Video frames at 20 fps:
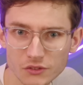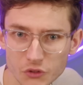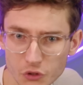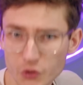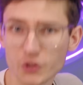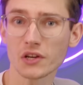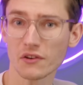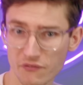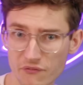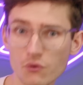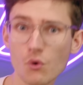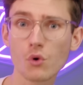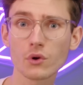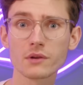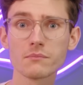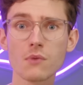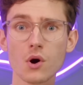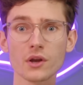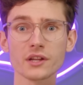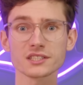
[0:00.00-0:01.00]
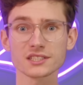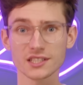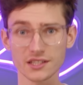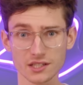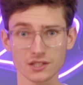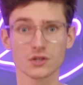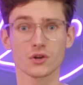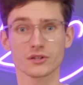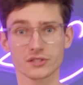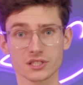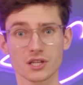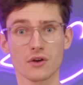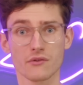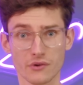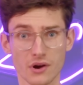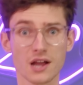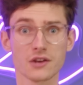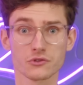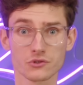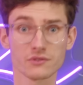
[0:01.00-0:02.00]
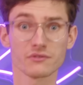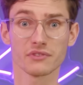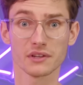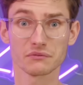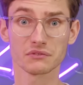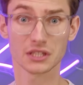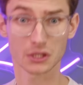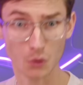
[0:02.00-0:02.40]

You can afford a monitor that costs over 150